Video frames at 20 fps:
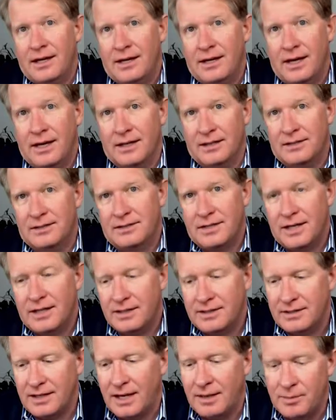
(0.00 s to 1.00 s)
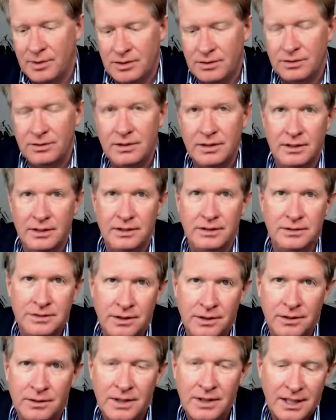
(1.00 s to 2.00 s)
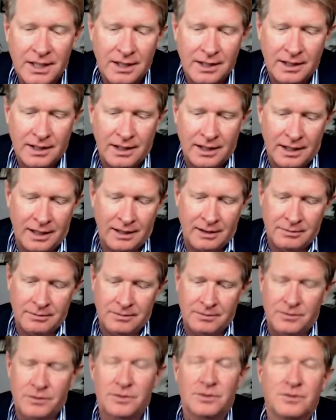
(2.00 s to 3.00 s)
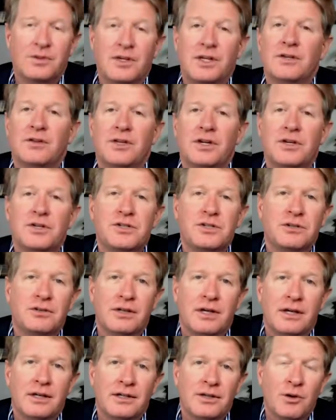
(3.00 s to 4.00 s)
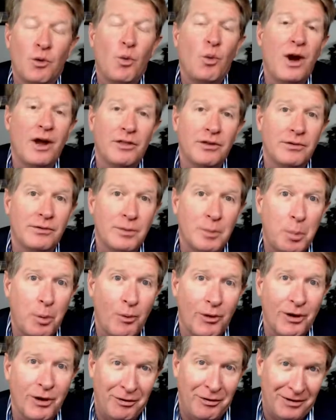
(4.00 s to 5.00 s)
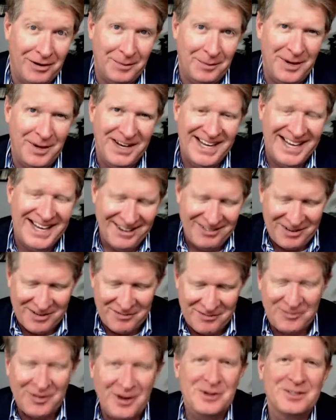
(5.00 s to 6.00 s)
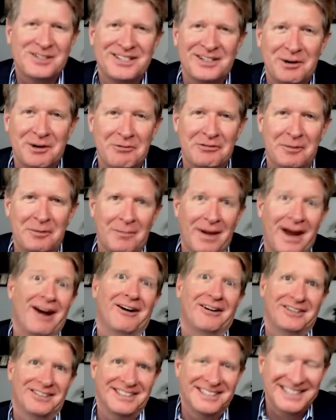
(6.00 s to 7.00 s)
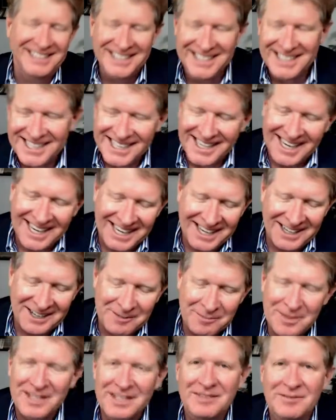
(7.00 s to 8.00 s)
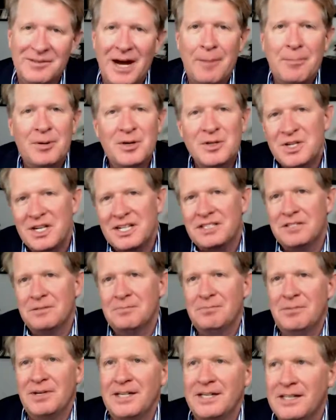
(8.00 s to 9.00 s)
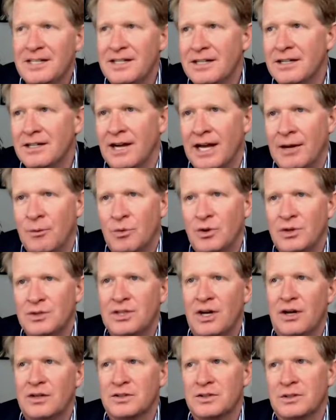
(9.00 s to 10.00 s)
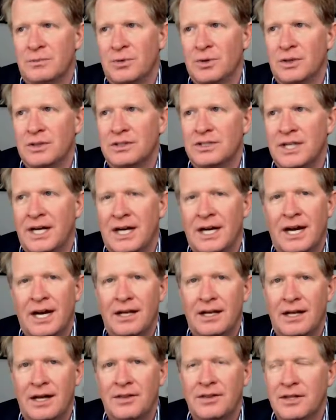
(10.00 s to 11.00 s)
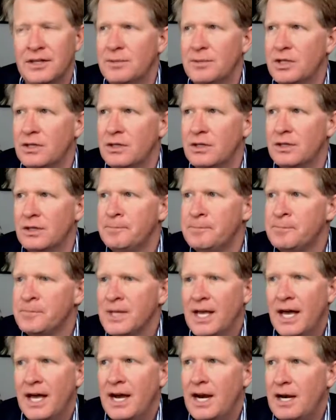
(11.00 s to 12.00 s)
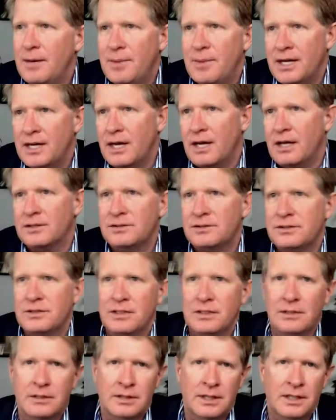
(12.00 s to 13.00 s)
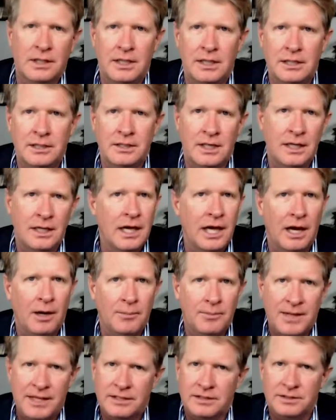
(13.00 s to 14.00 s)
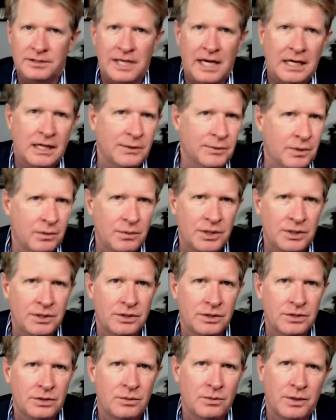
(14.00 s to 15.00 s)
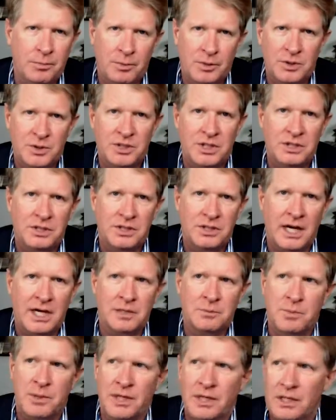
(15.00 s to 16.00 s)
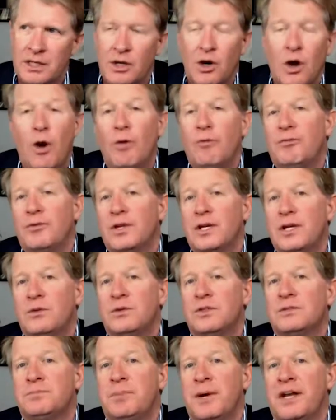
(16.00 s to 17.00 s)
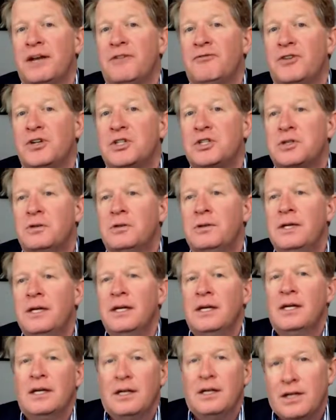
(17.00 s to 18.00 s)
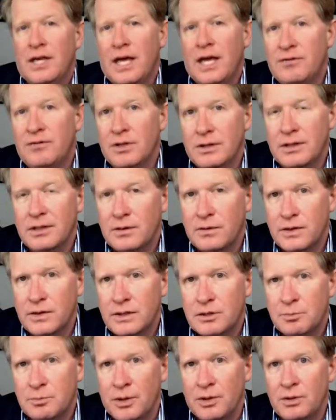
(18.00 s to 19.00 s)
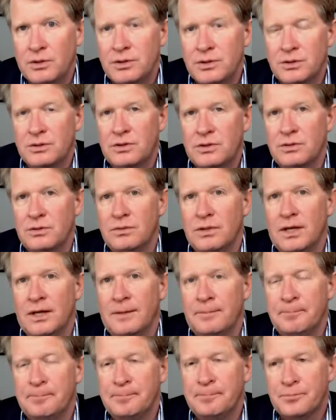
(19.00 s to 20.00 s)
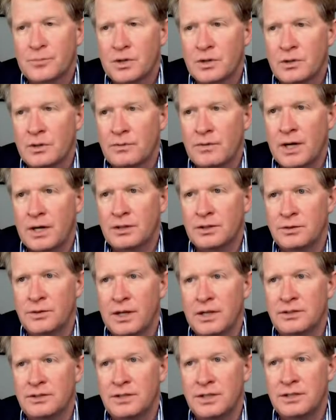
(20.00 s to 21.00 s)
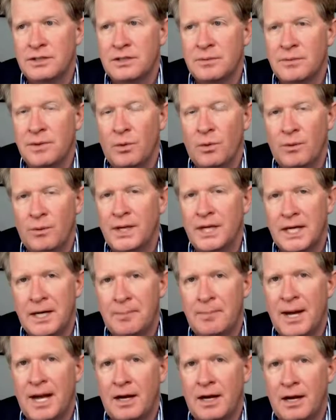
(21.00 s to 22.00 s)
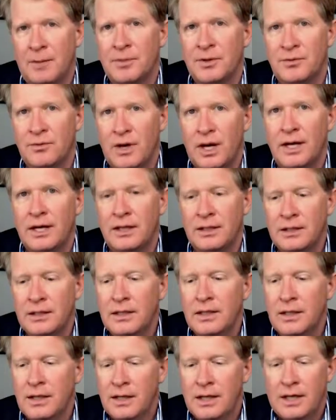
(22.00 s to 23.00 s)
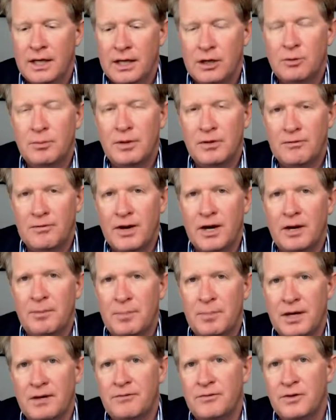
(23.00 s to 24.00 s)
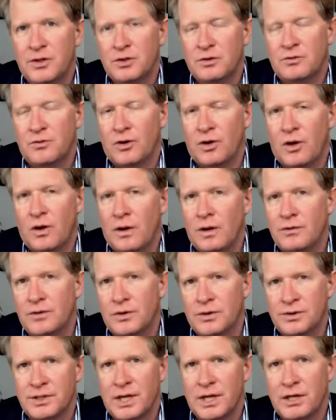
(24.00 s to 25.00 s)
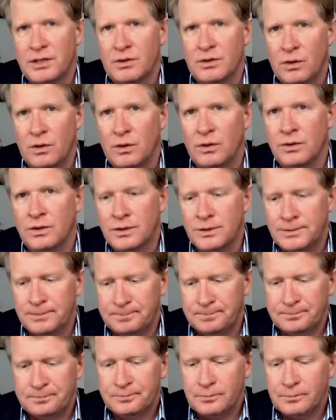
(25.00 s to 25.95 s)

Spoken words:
Yeah, it's the second time in 2 years. So there's your weather report from folks that are from Maryland. But I appreciate you being here, and we'll talk some more, John. I think it'd be good. And anybody else that needs any help, that's exactly what we do. And we appreciate you guys being here. Hopefully it was beneficial, gave you a little exposure to our system. And when we get it back up and running, it'll be very beneficial for all of your schedule holders.